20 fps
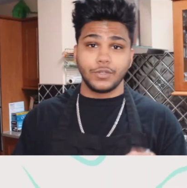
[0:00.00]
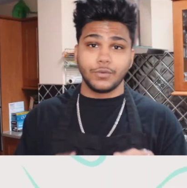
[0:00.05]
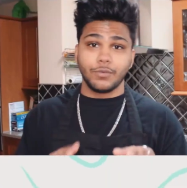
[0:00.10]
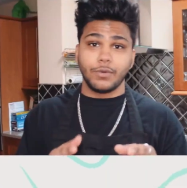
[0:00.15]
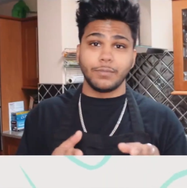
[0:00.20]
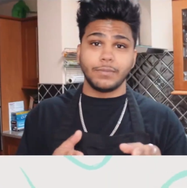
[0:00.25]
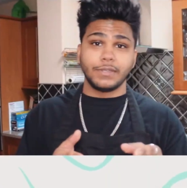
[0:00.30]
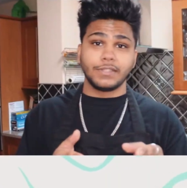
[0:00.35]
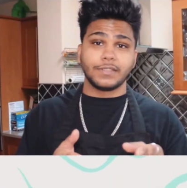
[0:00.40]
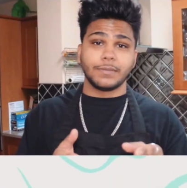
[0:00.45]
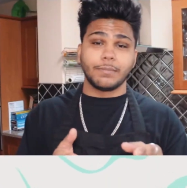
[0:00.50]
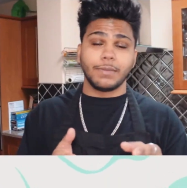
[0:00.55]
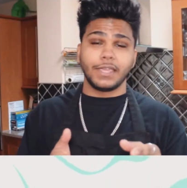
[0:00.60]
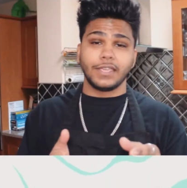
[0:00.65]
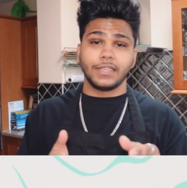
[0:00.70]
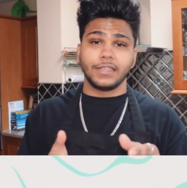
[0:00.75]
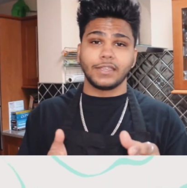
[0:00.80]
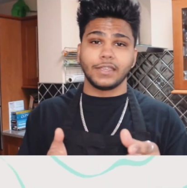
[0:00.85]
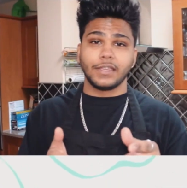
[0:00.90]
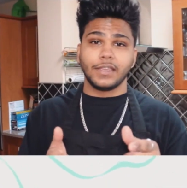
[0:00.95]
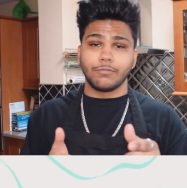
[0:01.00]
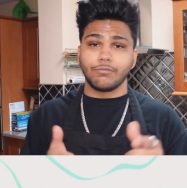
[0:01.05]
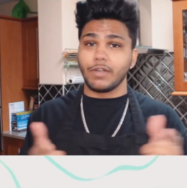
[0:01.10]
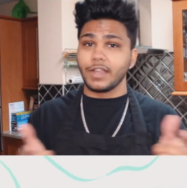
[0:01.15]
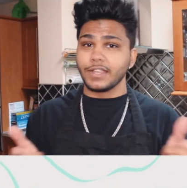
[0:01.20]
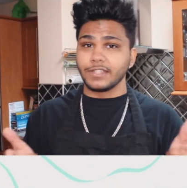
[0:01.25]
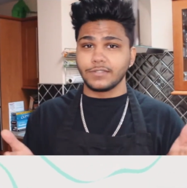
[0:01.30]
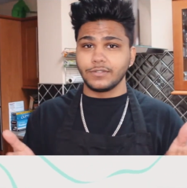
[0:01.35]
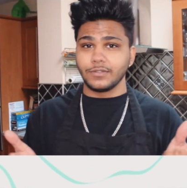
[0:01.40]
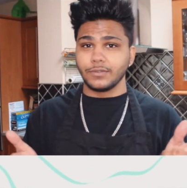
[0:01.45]
do want me to make
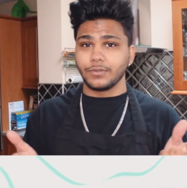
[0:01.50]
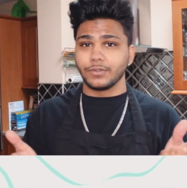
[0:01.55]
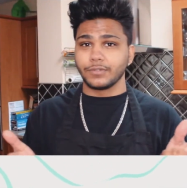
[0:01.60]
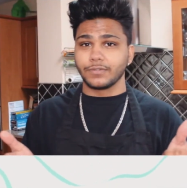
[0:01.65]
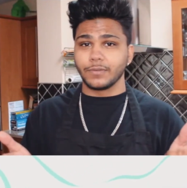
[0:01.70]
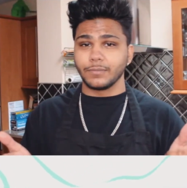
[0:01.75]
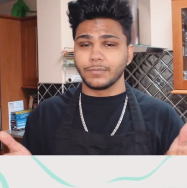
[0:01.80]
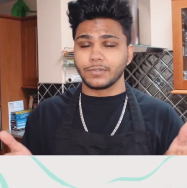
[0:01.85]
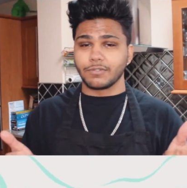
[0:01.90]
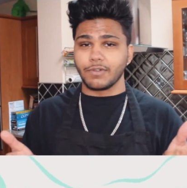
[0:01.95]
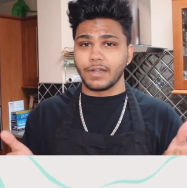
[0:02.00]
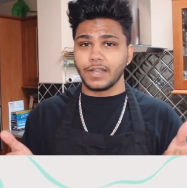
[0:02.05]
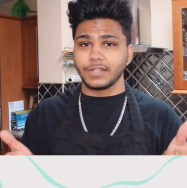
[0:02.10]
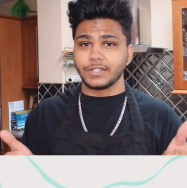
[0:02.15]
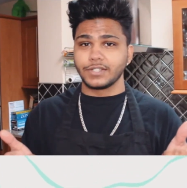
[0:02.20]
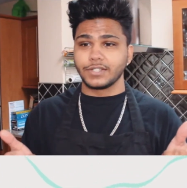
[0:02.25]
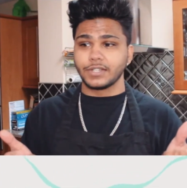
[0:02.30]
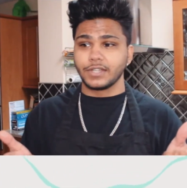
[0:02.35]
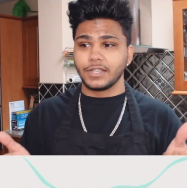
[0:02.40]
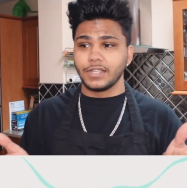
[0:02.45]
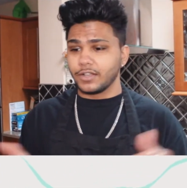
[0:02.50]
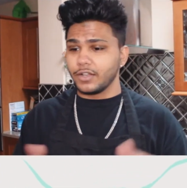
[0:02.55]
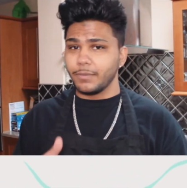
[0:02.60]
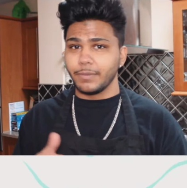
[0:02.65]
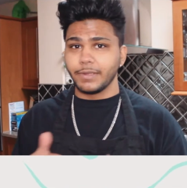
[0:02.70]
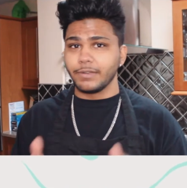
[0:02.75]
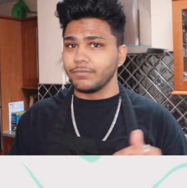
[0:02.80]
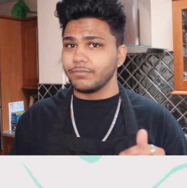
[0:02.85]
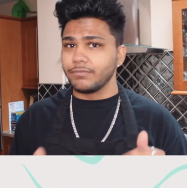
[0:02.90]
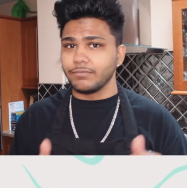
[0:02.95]
rice noodles from scratch,
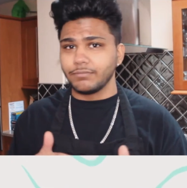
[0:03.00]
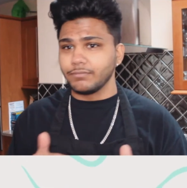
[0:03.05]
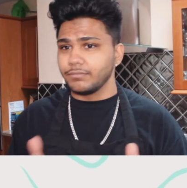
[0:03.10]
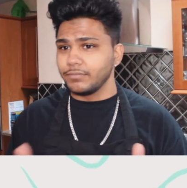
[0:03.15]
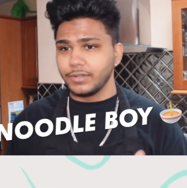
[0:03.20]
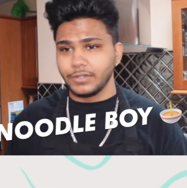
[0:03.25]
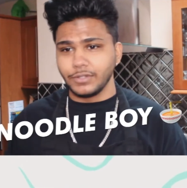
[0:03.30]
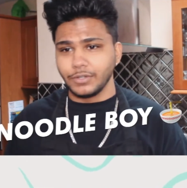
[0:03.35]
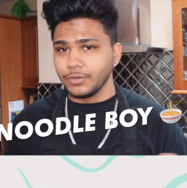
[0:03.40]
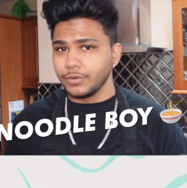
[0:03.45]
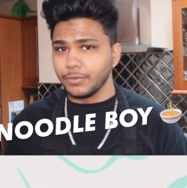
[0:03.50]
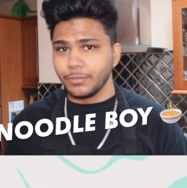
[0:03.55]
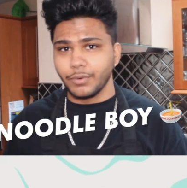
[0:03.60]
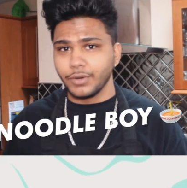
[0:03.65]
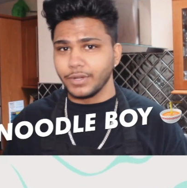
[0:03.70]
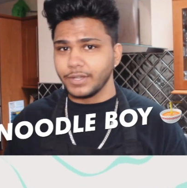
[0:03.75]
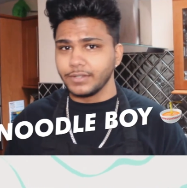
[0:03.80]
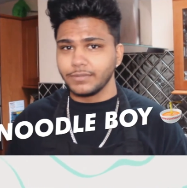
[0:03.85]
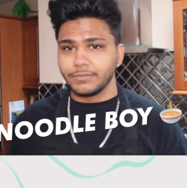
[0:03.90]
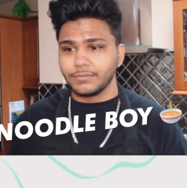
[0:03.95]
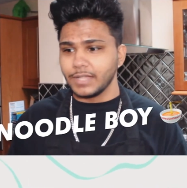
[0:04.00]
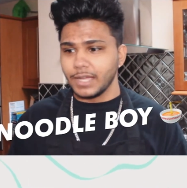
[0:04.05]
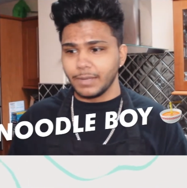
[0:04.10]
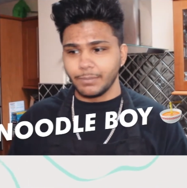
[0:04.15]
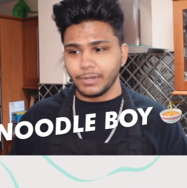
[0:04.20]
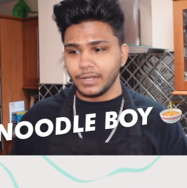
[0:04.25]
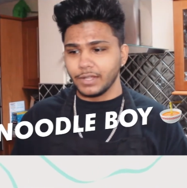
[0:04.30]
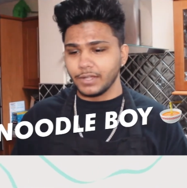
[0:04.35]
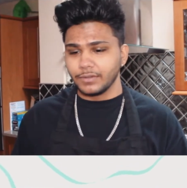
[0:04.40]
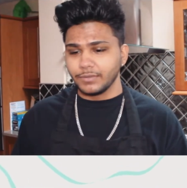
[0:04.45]
comment noodle boy
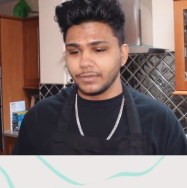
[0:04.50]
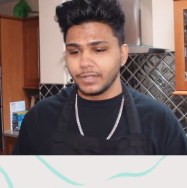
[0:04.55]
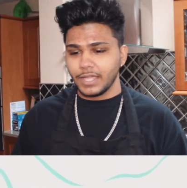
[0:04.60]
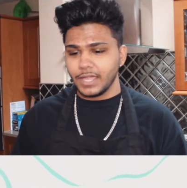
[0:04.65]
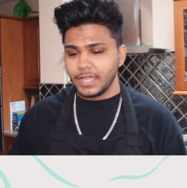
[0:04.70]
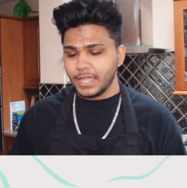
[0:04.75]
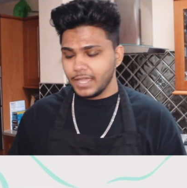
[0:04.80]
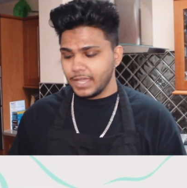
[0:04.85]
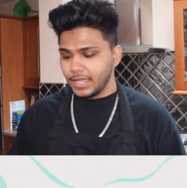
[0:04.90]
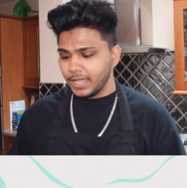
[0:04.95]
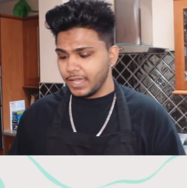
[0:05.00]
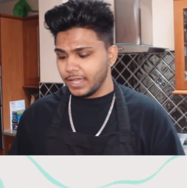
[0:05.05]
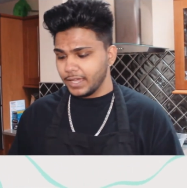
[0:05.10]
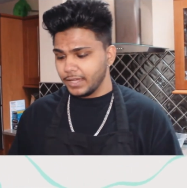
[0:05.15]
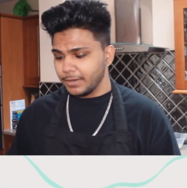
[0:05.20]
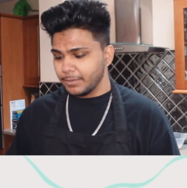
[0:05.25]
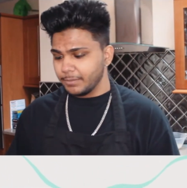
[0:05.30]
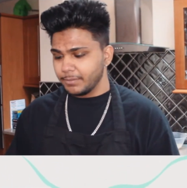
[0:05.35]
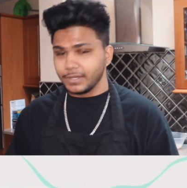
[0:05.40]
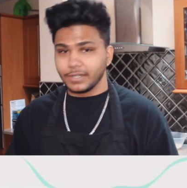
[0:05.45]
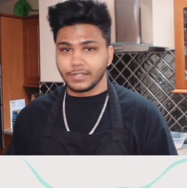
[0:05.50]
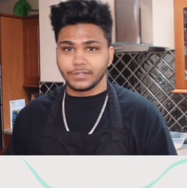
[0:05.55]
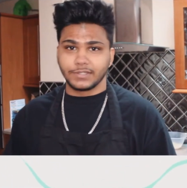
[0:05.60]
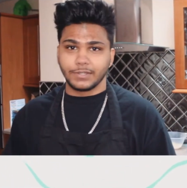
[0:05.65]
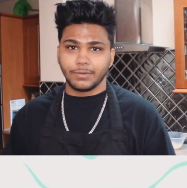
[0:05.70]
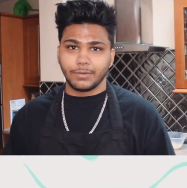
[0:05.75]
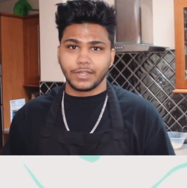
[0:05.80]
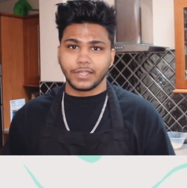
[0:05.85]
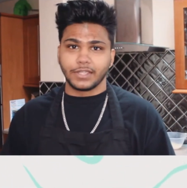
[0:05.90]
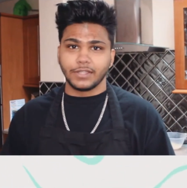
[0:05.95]
down below and I'll
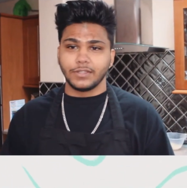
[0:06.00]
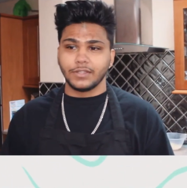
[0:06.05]
see what I can